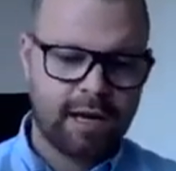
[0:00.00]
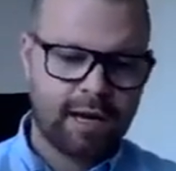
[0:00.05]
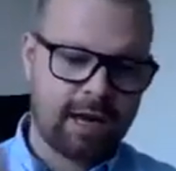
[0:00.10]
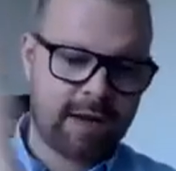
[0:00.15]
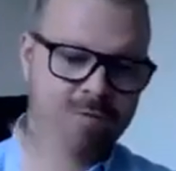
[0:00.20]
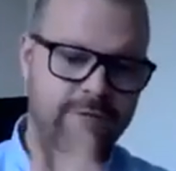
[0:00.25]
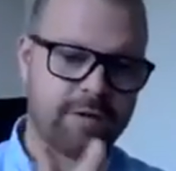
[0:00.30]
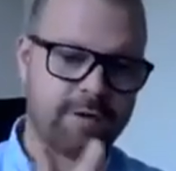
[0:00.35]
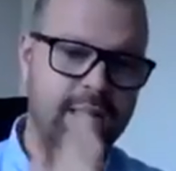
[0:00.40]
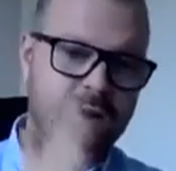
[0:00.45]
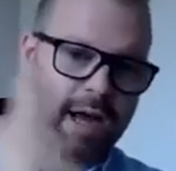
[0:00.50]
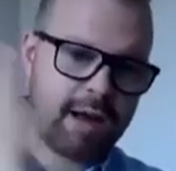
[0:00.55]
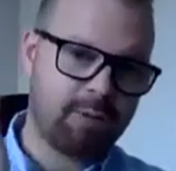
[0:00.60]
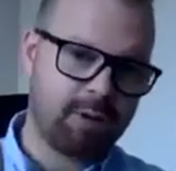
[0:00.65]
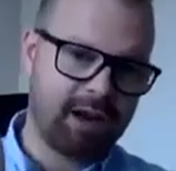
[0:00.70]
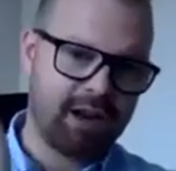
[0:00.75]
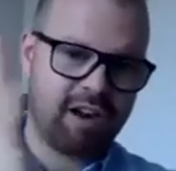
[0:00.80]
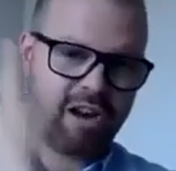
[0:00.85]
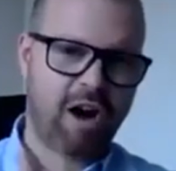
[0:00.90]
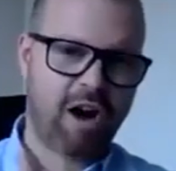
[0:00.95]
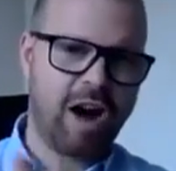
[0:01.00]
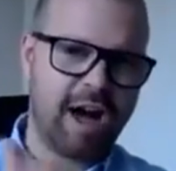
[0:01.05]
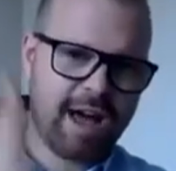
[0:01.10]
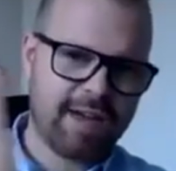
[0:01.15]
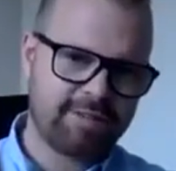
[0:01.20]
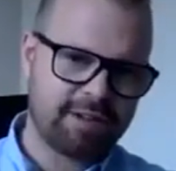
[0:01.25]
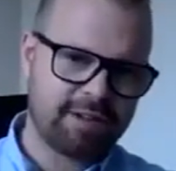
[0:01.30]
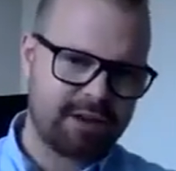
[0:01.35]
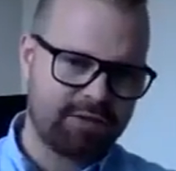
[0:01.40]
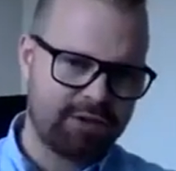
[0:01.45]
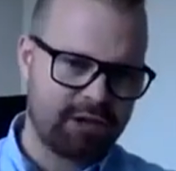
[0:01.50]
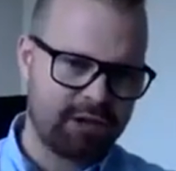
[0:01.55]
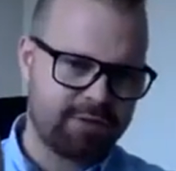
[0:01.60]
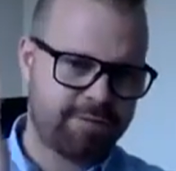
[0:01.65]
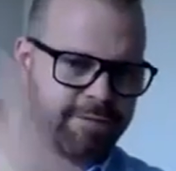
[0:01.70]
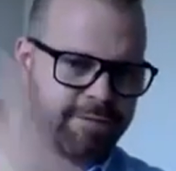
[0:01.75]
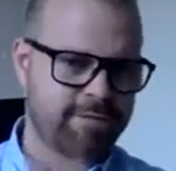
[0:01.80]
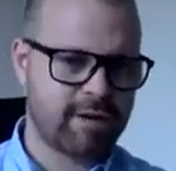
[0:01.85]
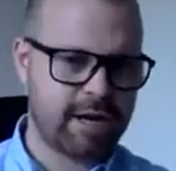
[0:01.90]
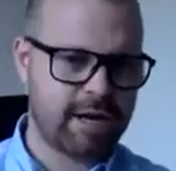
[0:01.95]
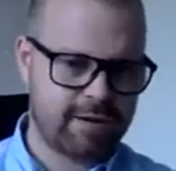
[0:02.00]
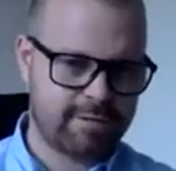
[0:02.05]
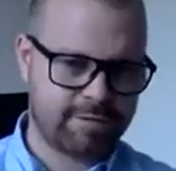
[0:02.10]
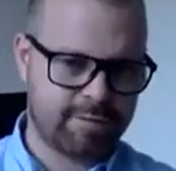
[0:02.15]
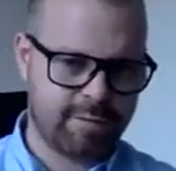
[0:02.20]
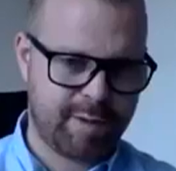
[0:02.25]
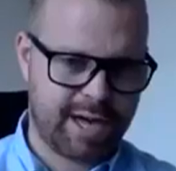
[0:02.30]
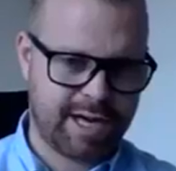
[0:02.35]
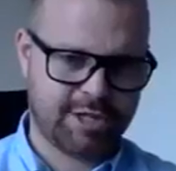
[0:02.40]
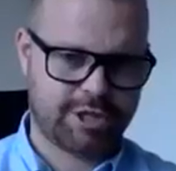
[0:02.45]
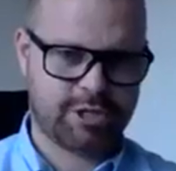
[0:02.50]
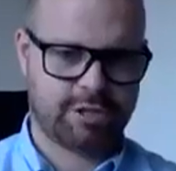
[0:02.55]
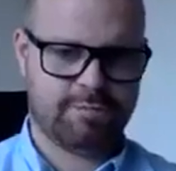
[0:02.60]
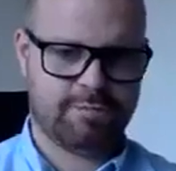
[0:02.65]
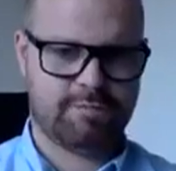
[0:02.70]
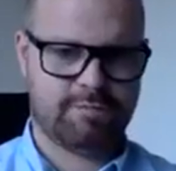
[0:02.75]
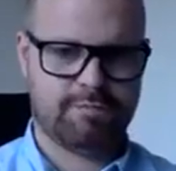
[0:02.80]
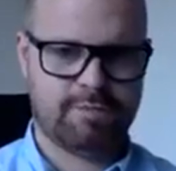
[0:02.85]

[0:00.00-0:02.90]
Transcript: Every day we're live giving you free information.